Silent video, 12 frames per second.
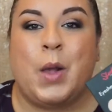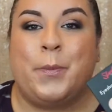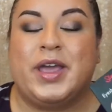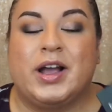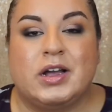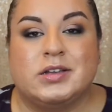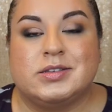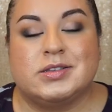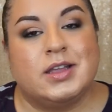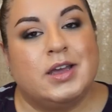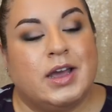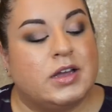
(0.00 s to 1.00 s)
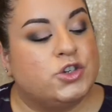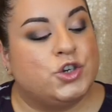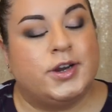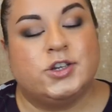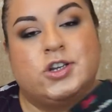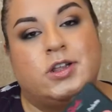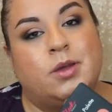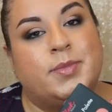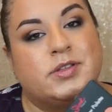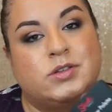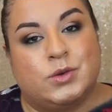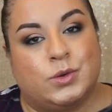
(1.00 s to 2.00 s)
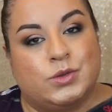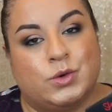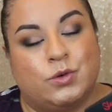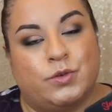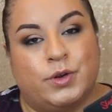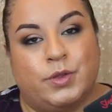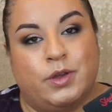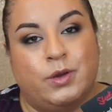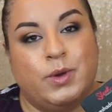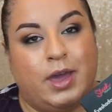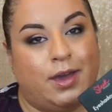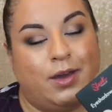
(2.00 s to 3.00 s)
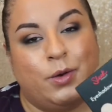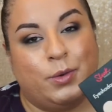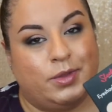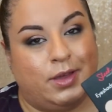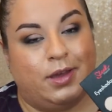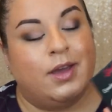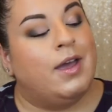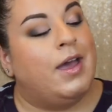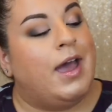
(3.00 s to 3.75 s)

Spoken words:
because Sleek has traditionally been sold over in the UK only,